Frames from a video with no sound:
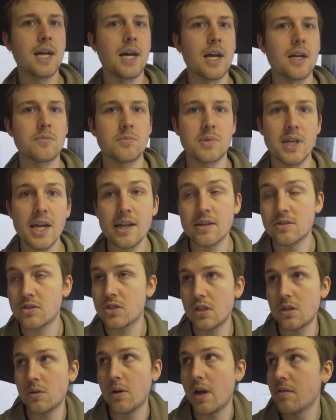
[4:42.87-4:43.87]
Um, yeah,
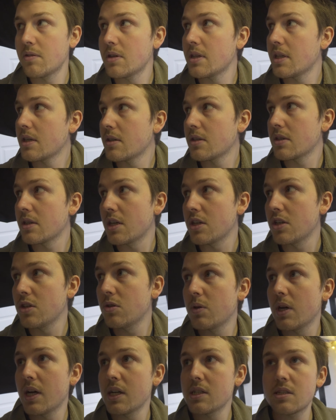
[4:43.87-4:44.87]
so everything that
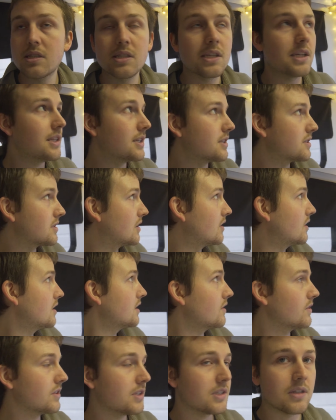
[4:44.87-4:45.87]
you guys see that's
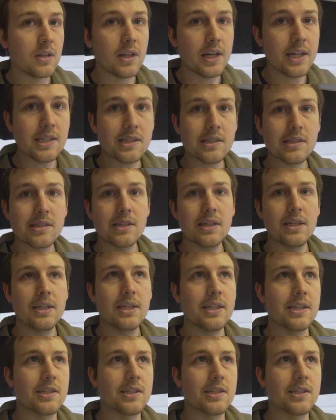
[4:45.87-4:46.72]
on, all these lights,